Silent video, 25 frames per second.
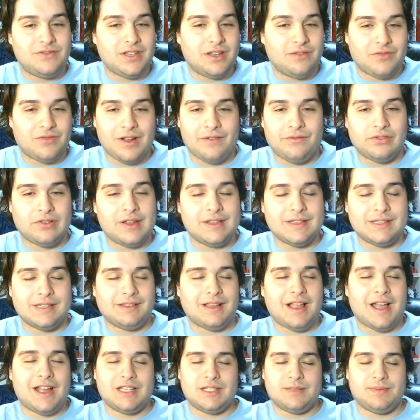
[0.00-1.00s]
of referees
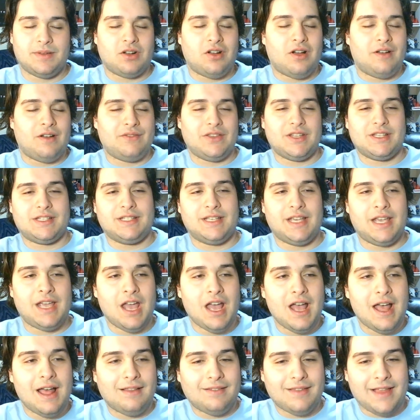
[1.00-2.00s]
and linesmen. Obviously,
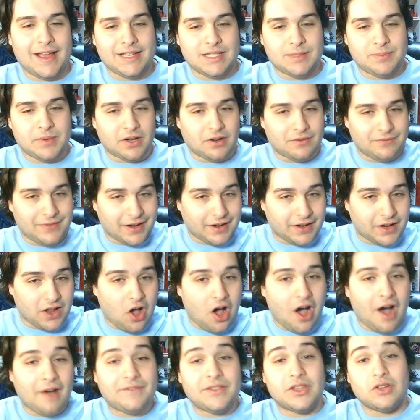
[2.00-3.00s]
linesmen are very
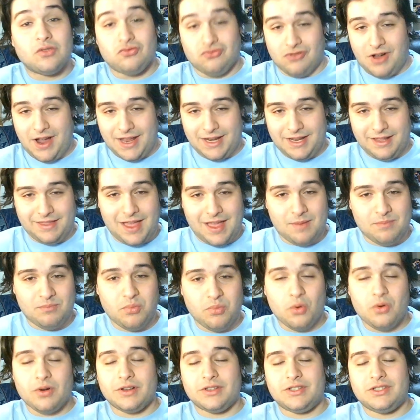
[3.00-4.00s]
often riding
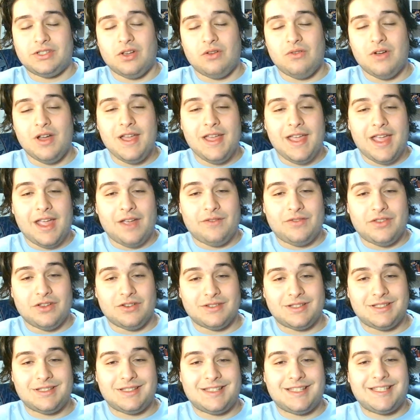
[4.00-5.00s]
that board, so if
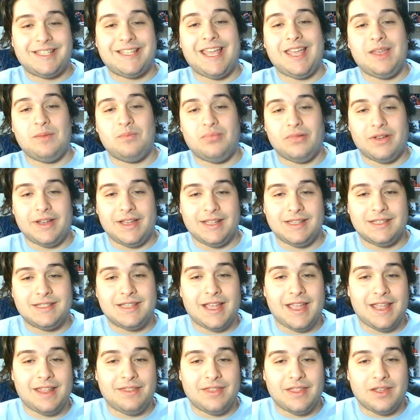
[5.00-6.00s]
there's skate blades
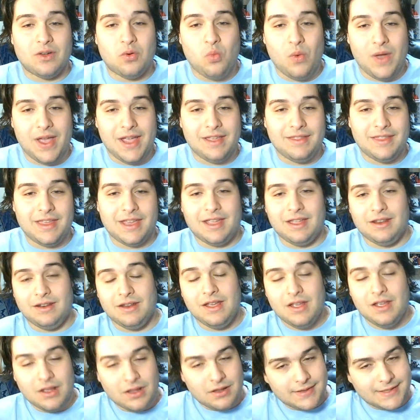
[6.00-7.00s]
in the way, they can
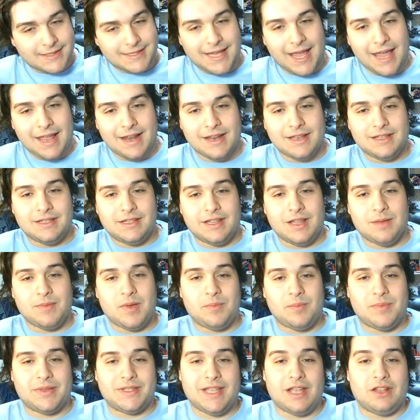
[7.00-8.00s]
skate into
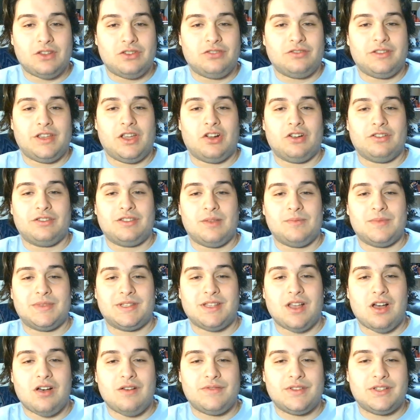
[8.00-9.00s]
them and potentially hurt
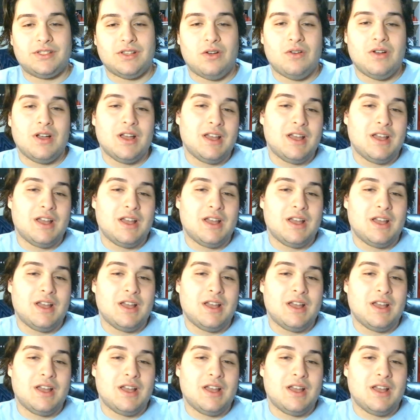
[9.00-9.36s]
themselves. So